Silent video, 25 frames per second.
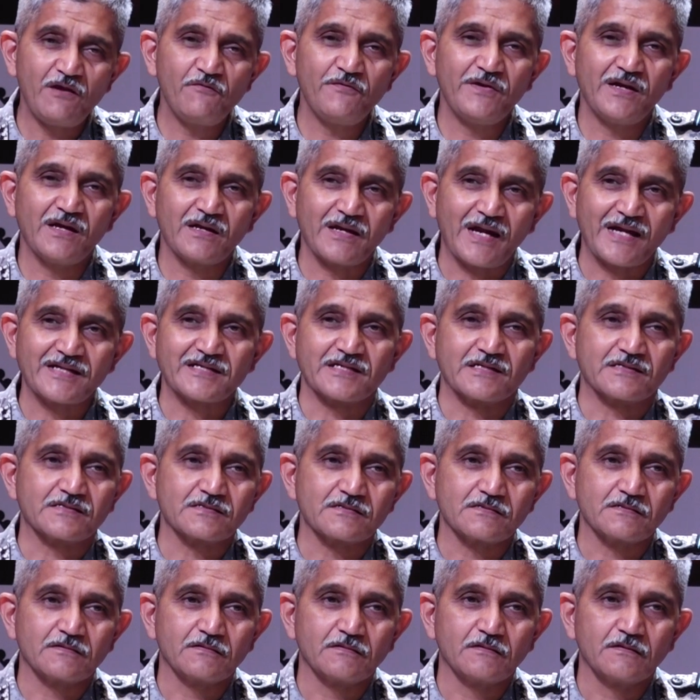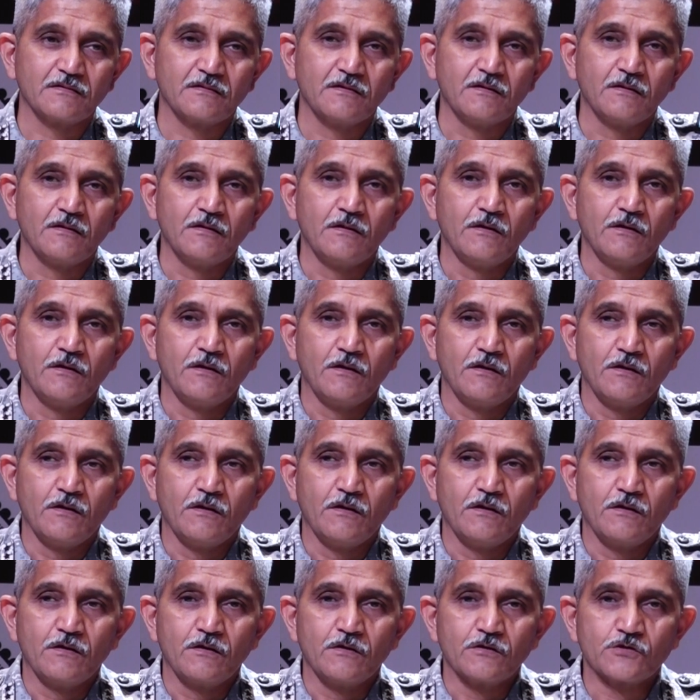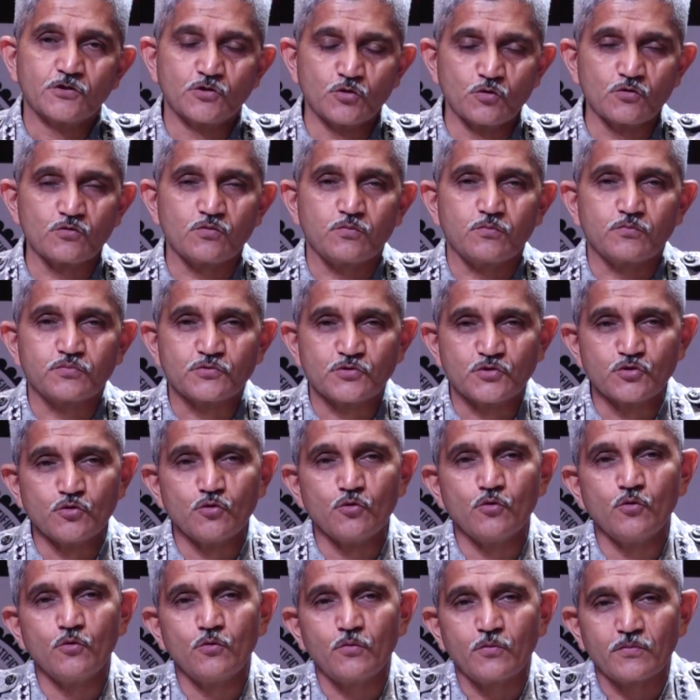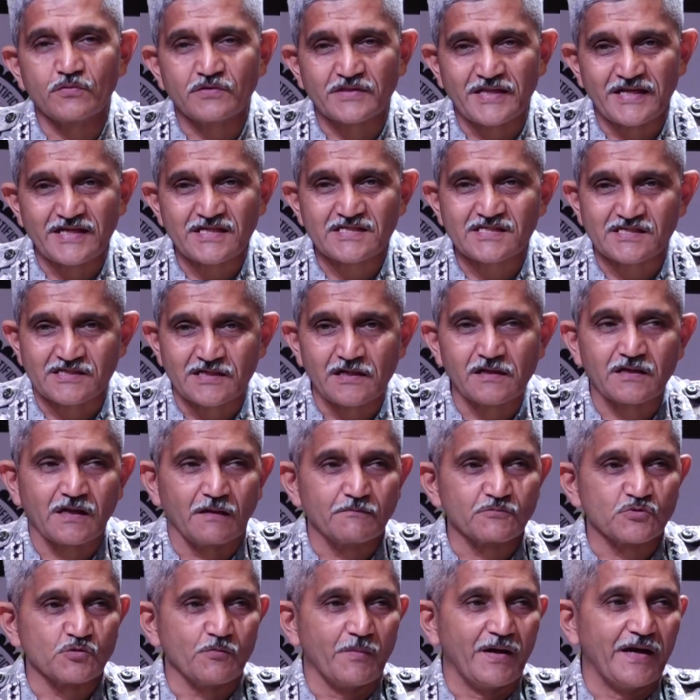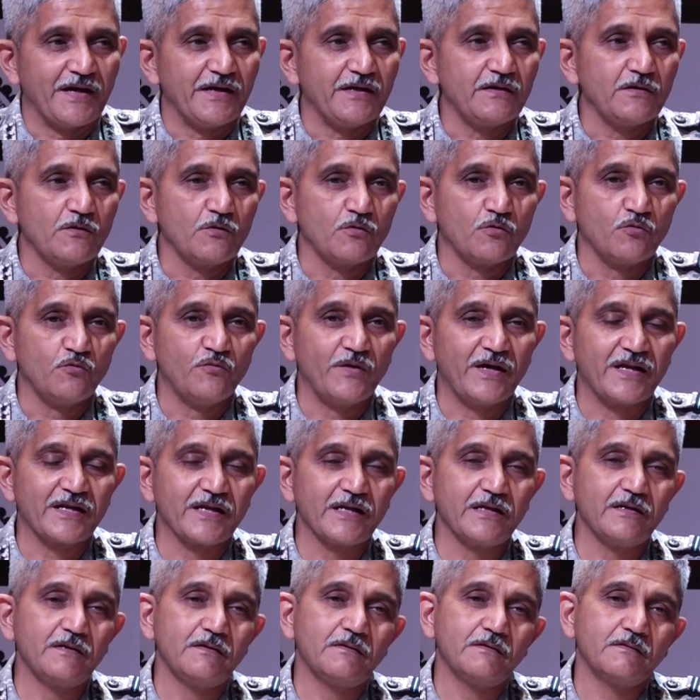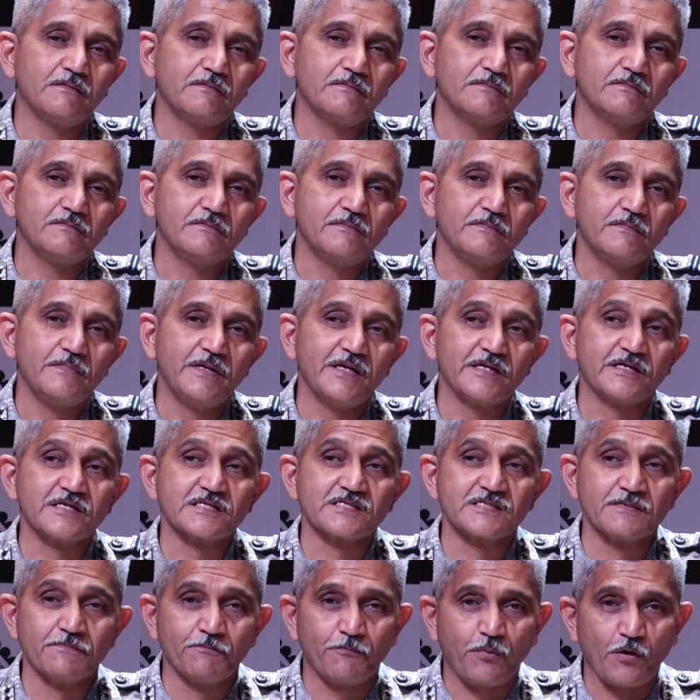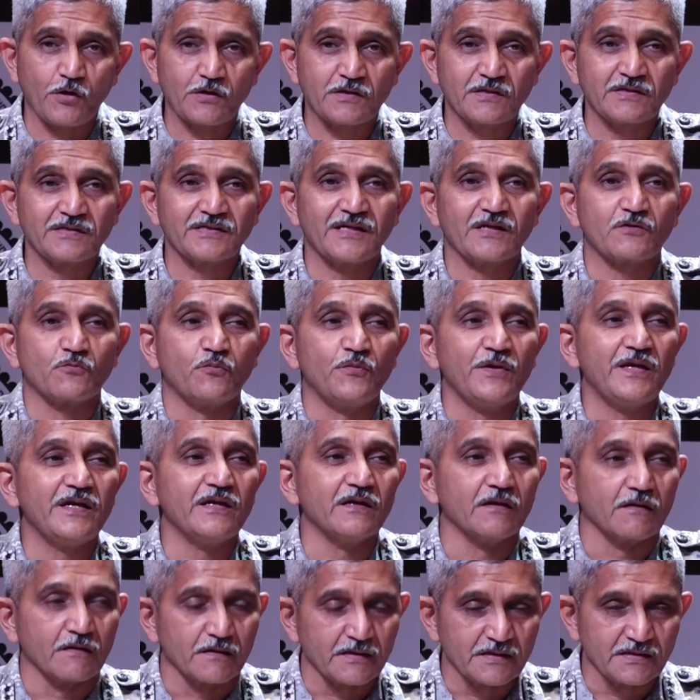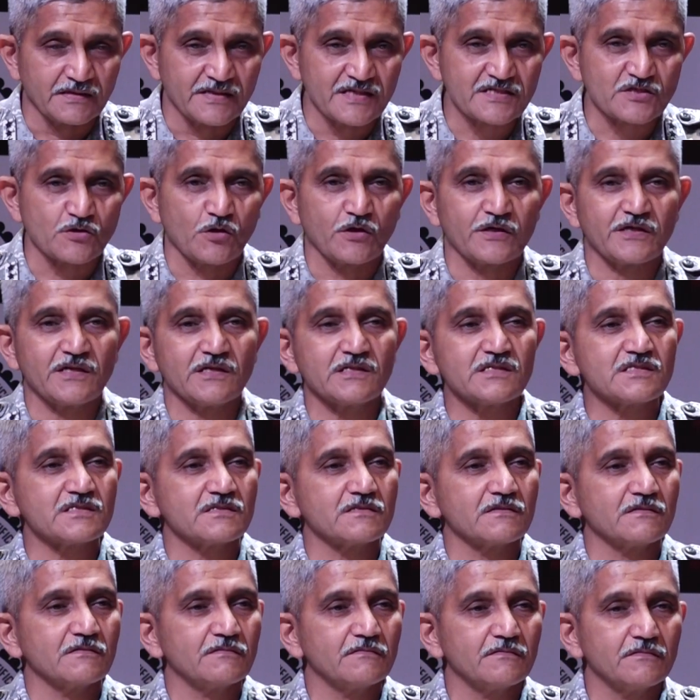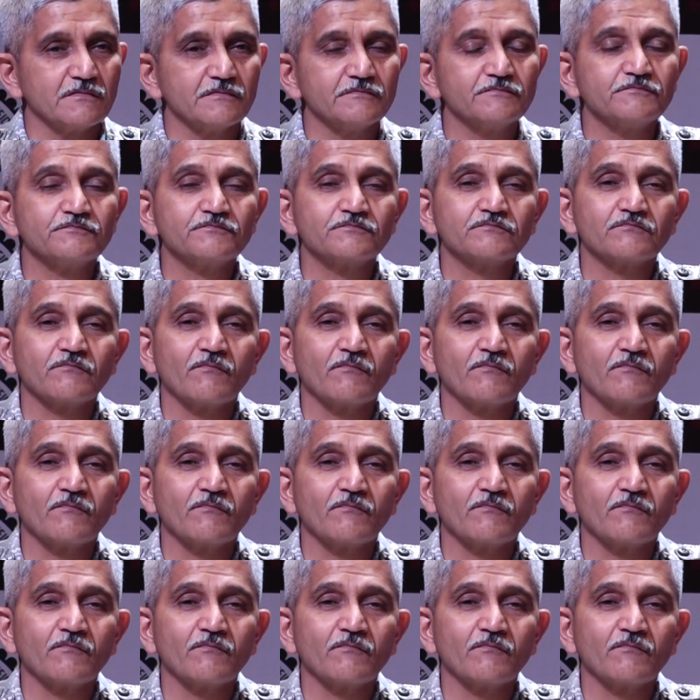But while we are at it, two things still come to mind wherein it is important that we here in this audience